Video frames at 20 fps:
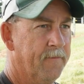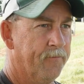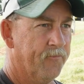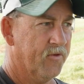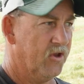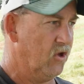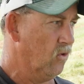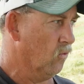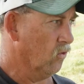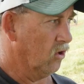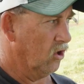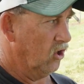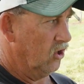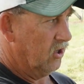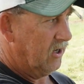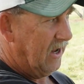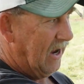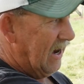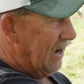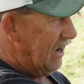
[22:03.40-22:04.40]
You want to
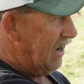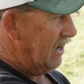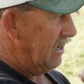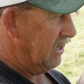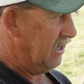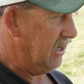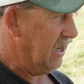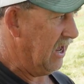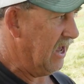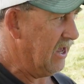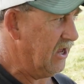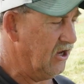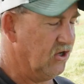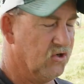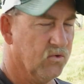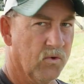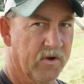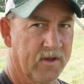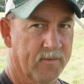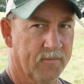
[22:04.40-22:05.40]
look at it and
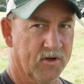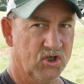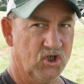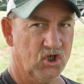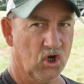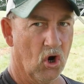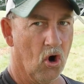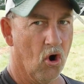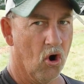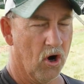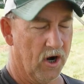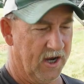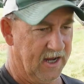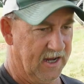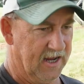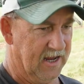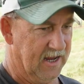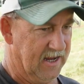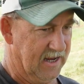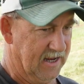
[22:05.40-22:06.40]
gauge when the
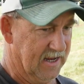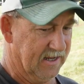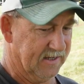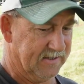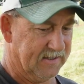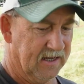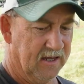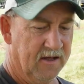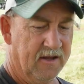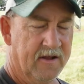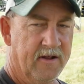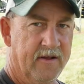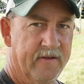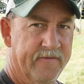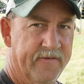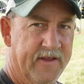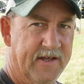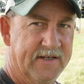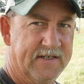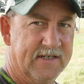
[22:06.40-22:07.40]
majority is.
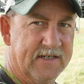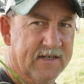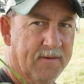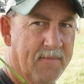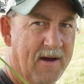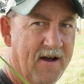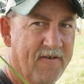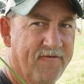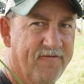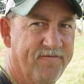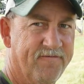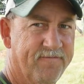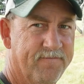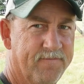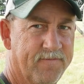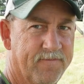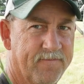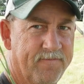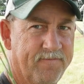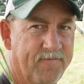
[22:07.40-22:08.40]
This is about
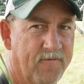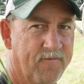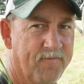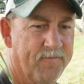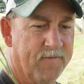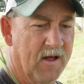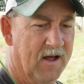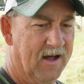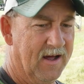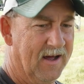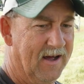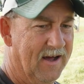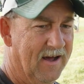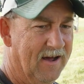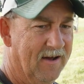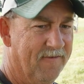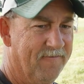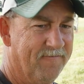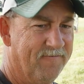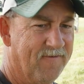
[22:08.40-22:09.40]

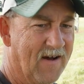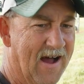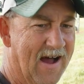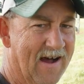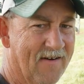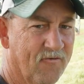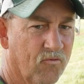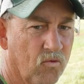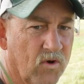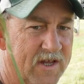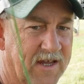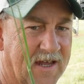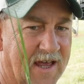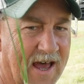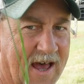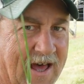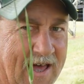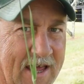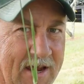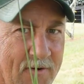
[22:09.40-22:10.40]
5-week
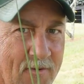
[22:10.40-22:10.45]
hay